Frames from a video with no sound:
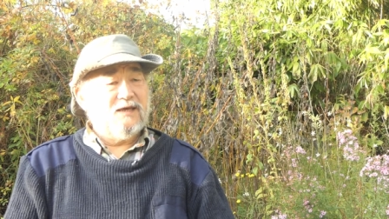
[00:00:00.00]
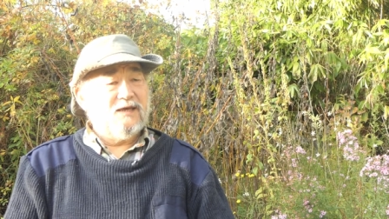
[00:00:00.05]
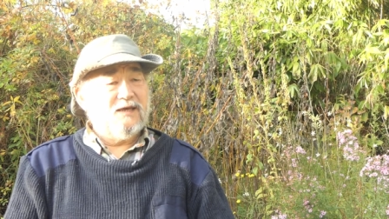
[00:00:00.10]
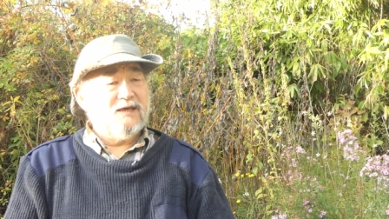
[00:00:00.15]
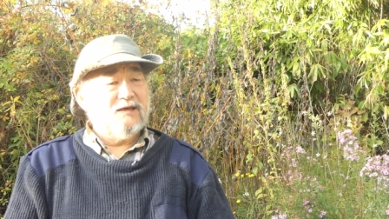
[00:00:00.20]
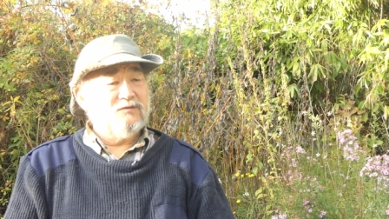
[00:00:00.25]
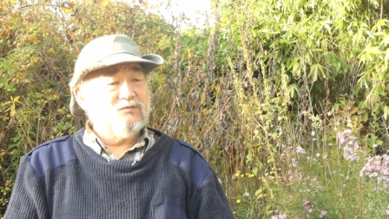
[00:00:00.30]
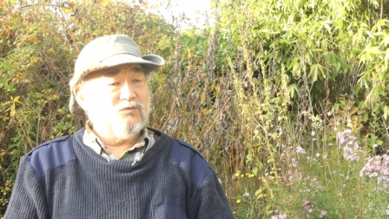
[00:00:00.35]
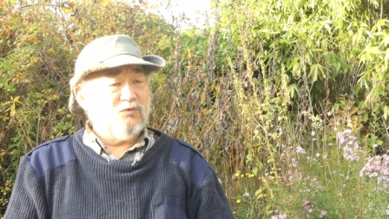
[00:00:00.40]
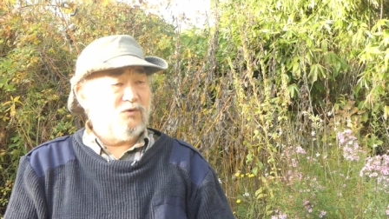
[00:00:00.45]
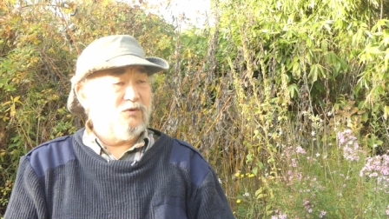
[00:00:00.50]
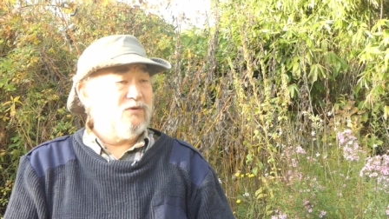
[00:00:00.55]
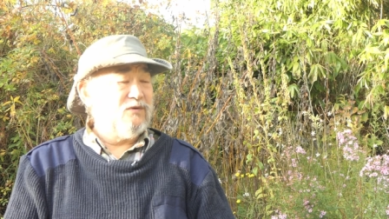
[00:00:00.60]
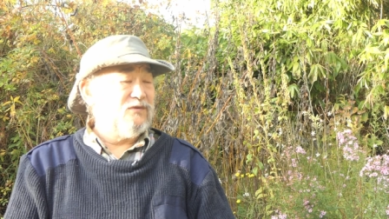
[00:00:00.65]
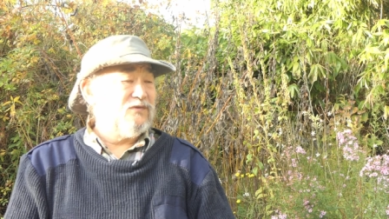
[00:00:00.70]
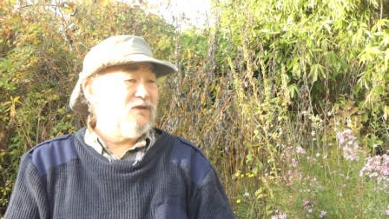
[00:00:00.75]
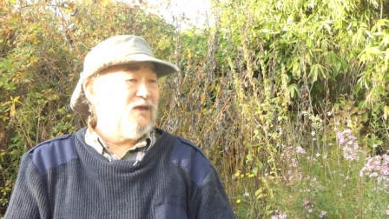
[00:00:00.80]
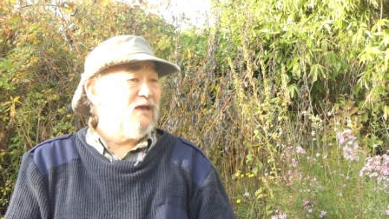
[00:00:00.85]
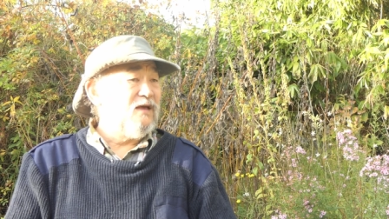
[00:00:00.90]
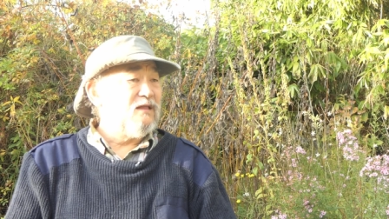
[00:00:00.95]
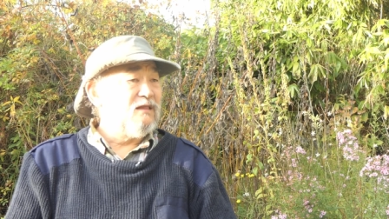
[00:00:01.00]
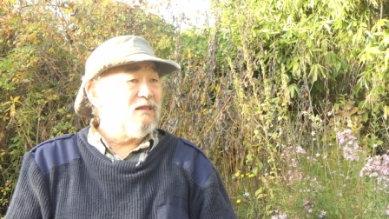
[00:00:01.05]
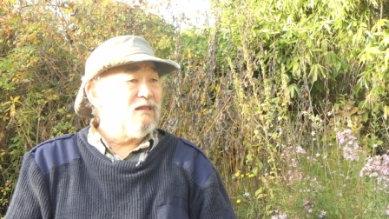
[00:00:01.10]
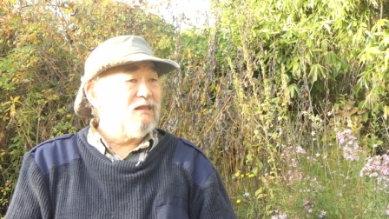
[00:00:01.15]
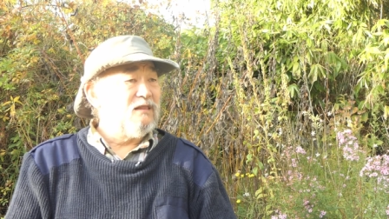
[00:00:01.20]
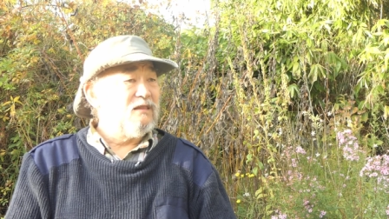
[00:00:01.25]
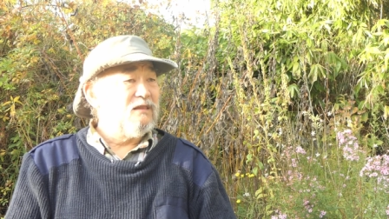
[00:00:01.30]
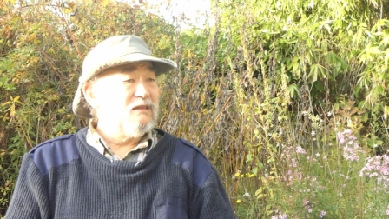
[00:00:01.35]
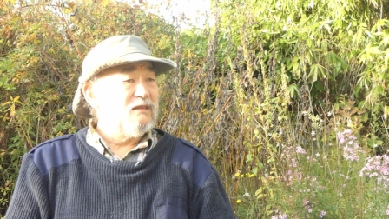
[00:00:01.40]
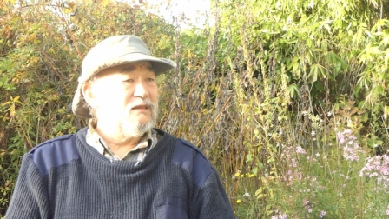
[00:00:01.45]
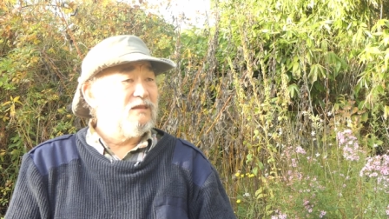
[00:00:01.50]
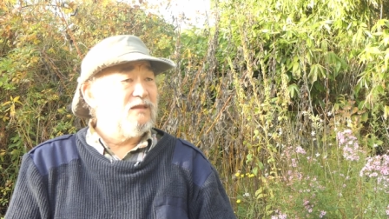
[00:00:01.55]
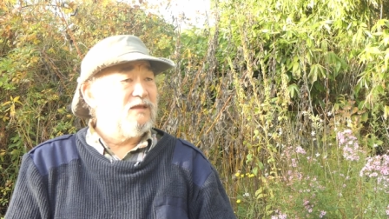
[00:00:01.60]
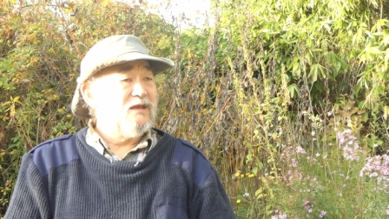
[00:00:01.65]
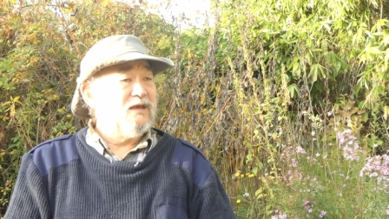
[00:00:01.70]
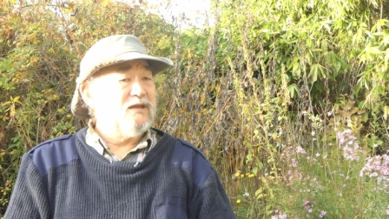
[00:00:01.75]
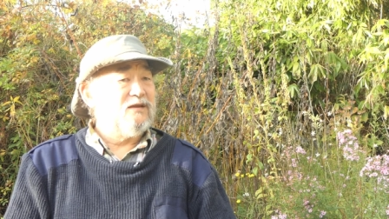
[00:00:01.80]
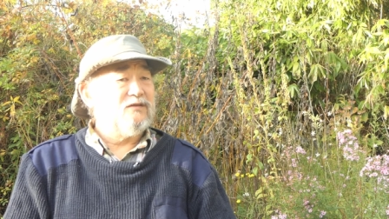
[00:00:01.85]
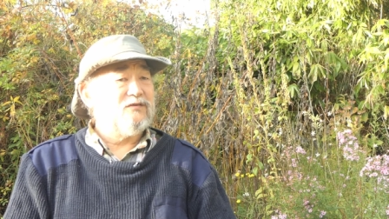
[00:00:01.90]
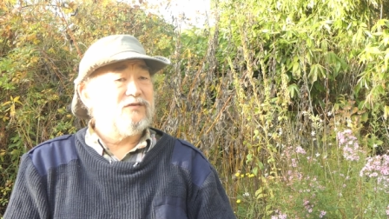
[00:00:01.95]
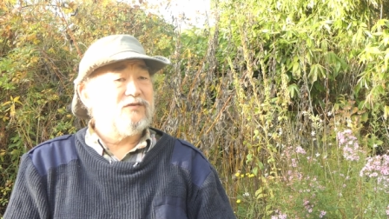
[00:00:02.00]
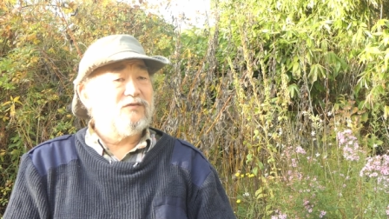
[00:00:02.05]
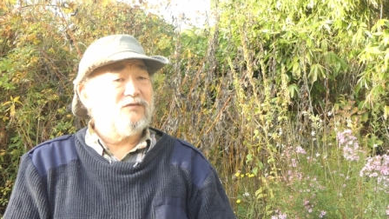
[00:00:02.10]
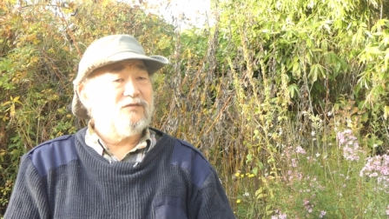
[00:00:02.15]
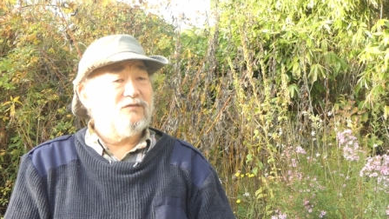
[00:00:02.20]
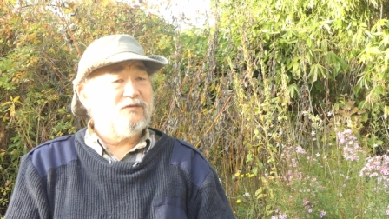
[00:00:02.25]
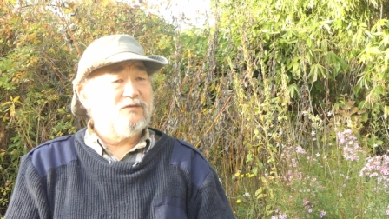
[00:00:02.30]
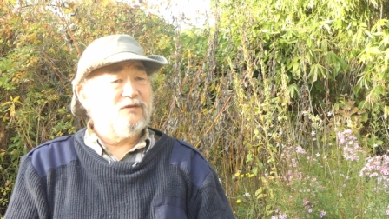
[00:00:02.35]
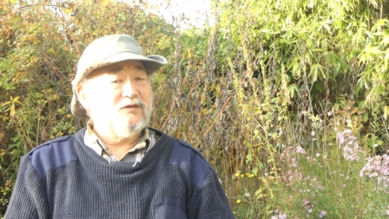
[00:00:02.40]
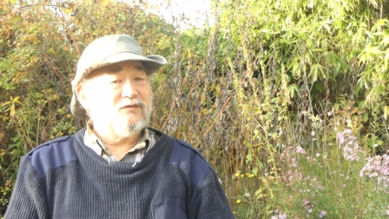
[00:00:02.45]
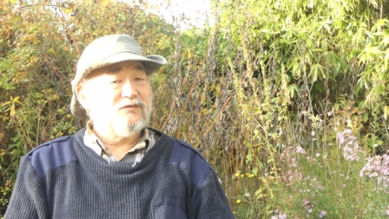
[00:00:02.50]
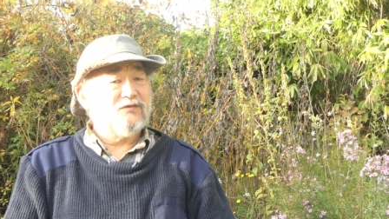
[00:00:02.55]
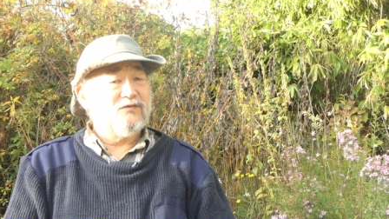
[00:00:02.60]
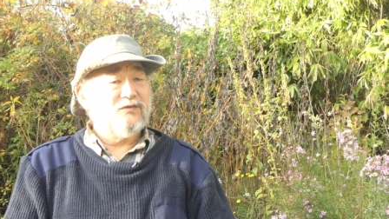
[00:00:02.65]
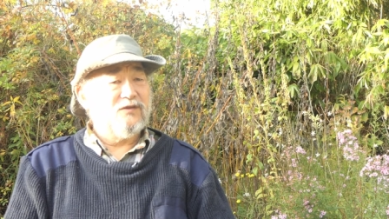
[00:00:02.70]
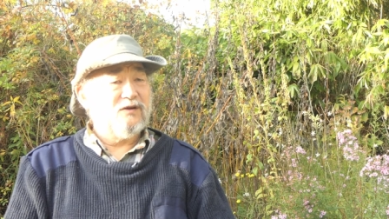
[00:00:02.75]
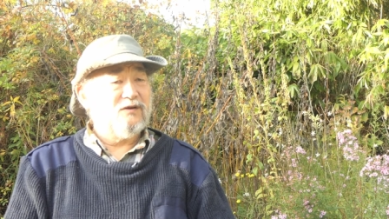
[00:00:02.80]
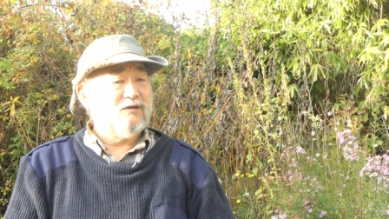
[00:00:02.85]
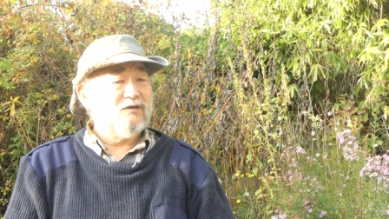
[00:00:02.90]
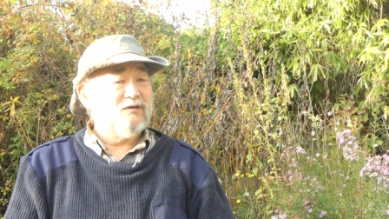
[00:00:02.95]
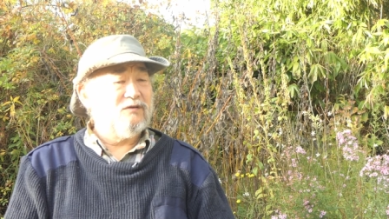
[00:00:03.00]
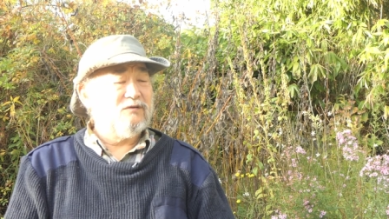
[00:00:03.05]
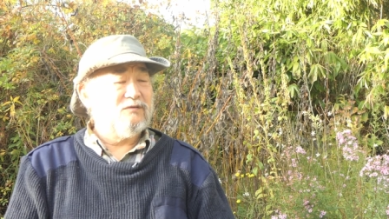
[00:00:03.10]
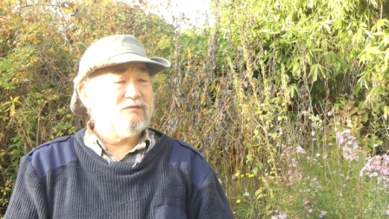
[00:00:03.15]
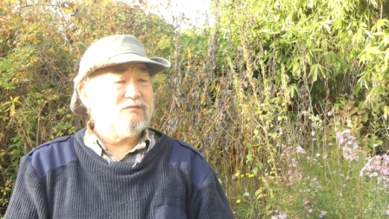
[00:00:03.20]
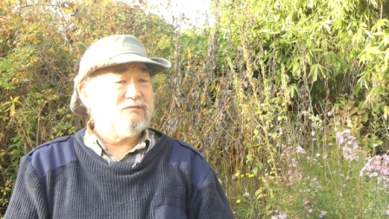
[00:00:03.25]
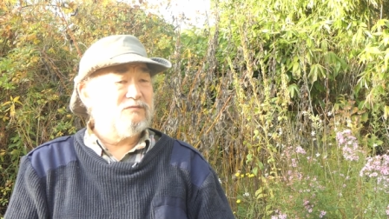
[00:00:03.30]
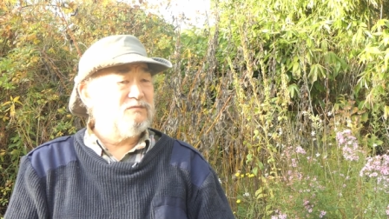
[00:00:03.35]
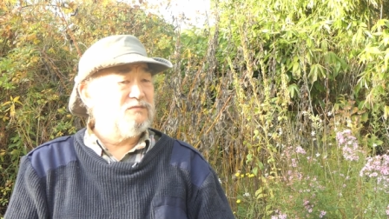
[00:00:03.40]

And war is hell. And it's, it's there.